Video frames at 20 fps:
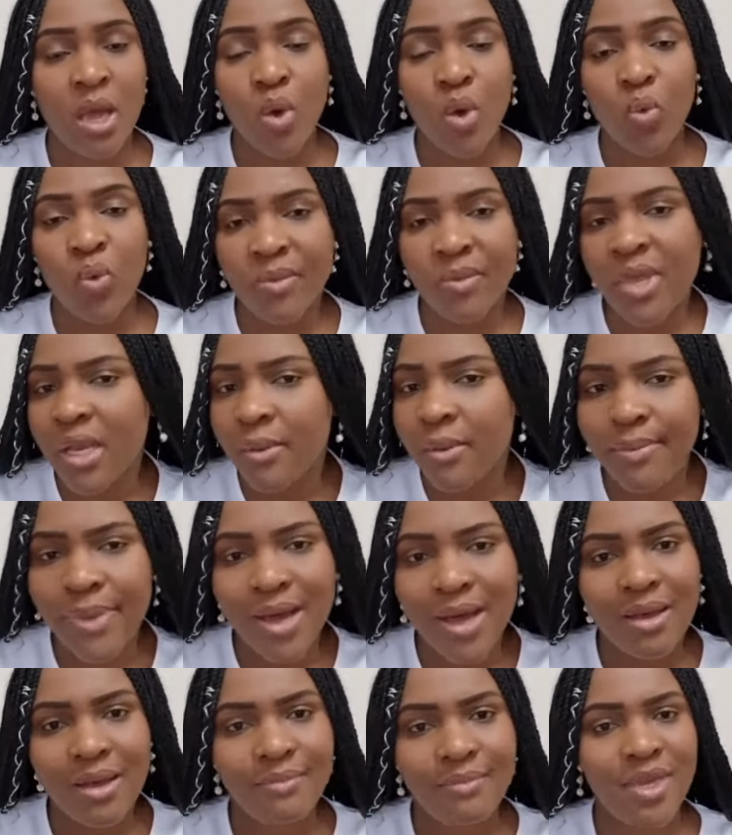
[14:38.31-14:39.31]
Women
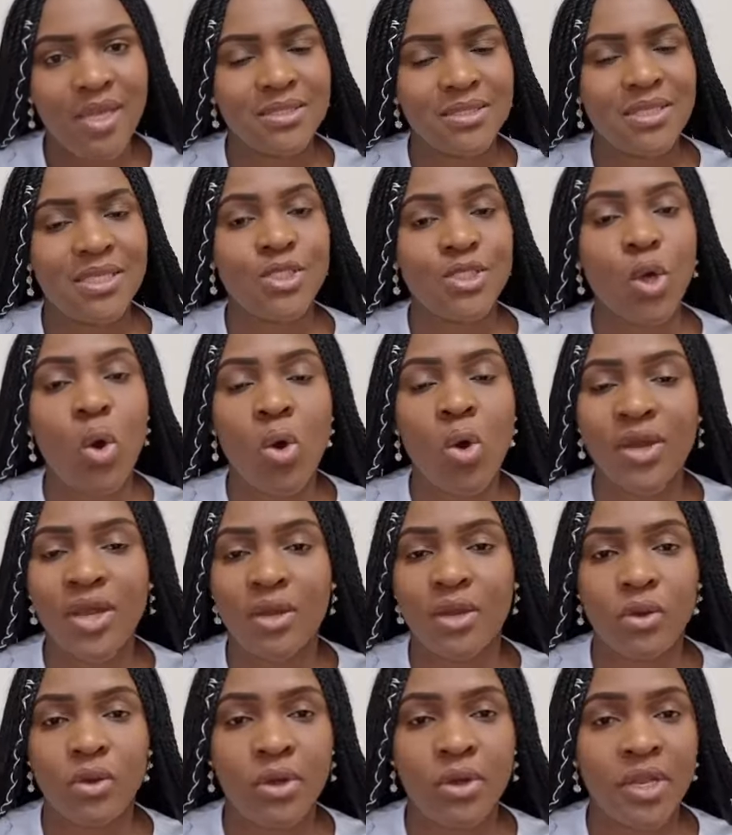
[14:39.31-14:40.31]
empowerment is on
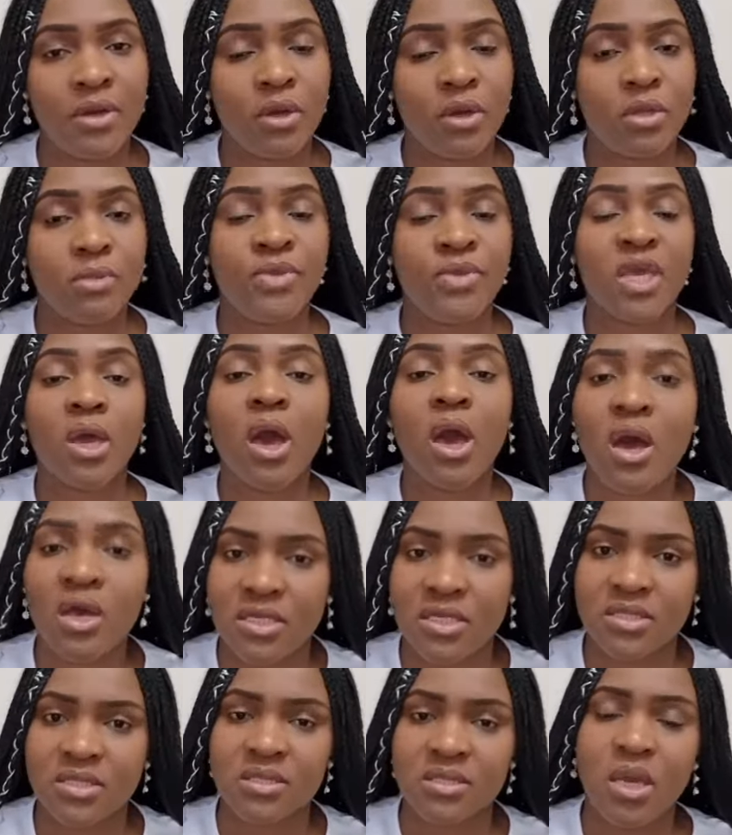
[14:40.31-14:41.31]
and on and on,
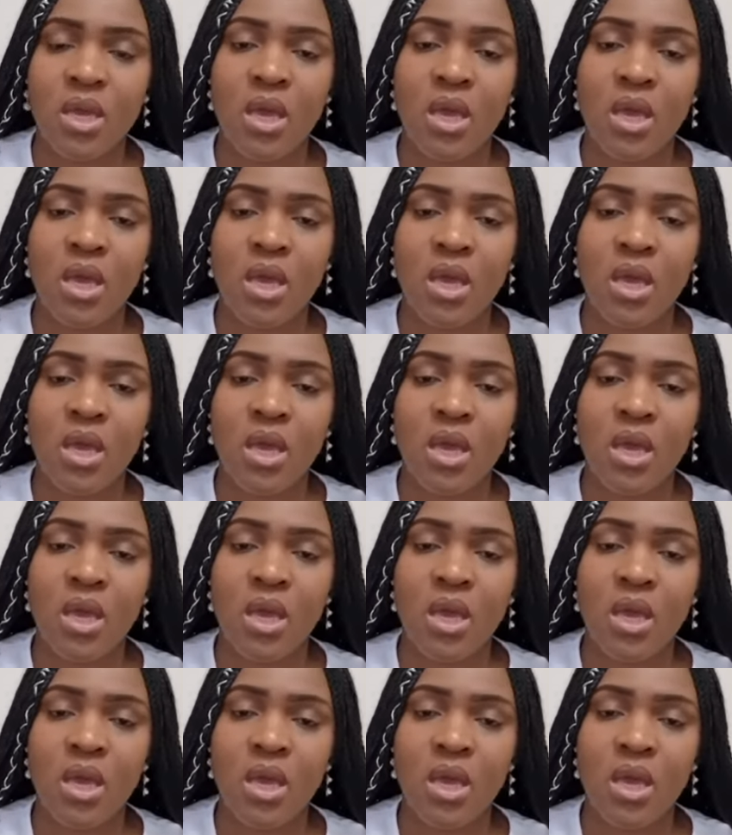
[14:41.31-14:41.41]
because